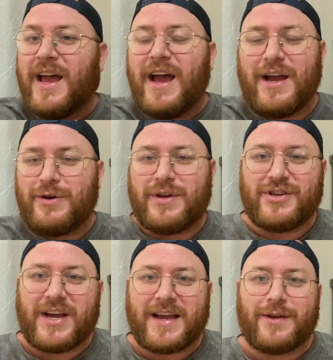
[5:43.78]
you can
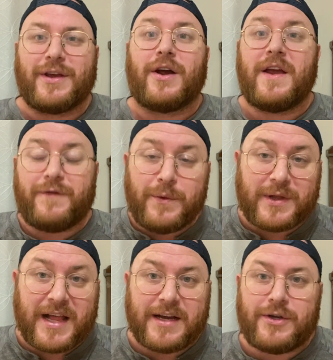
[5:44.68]
check out there if you
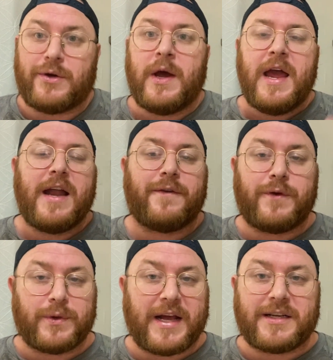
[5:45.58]
would like to, and if
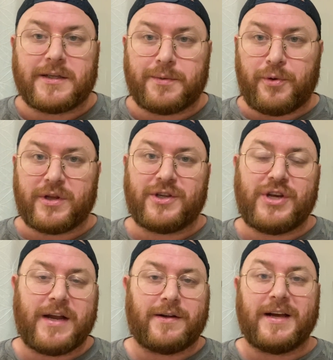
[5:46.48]
you would like to support the
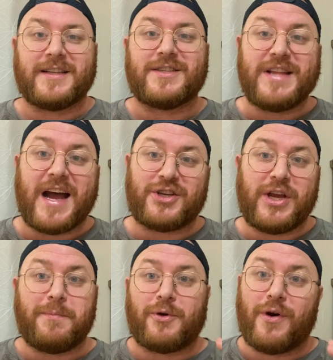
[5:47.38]
channel. It's not
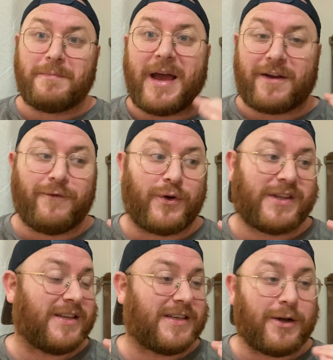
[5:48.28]
cheap going back and
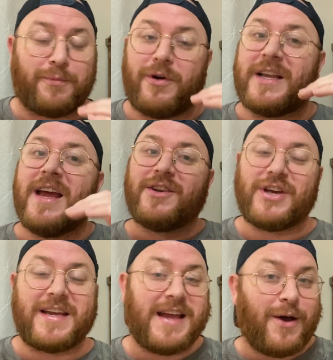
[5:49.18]
forth to Cedar Point,
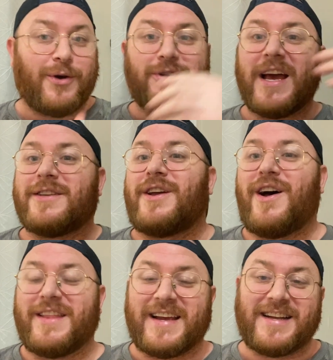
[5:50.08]
checking out hotels,
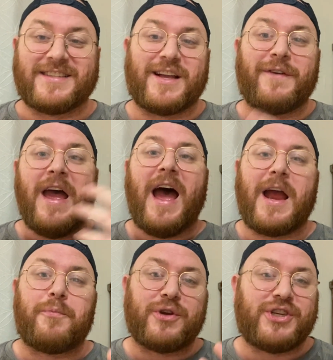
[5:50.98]
all that kind of stuff.
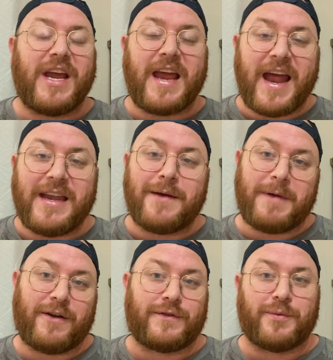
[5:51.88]
I appreciate any
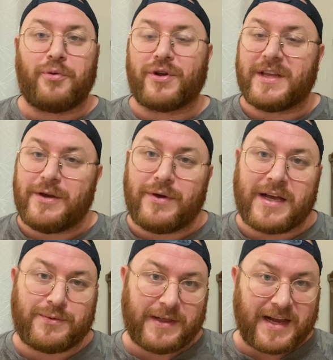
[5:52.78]
amount of support that you
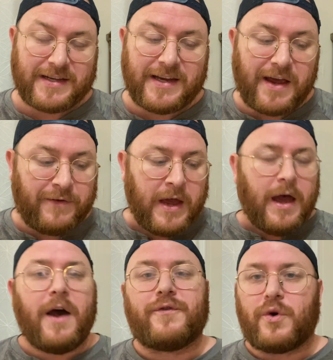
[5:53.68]
guys would like to give.
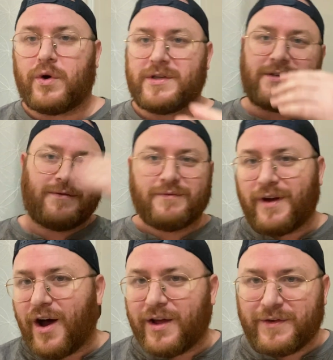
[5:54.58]
Of course,
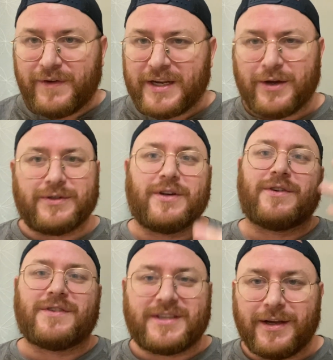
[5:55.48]
all the videos are
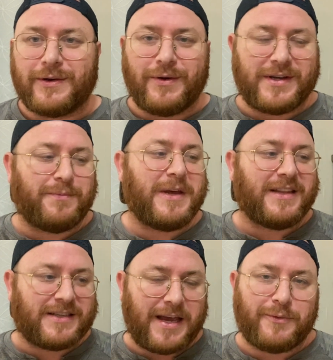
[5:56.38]
still going to be
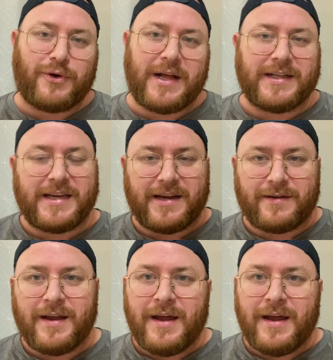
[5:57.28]
the same quality and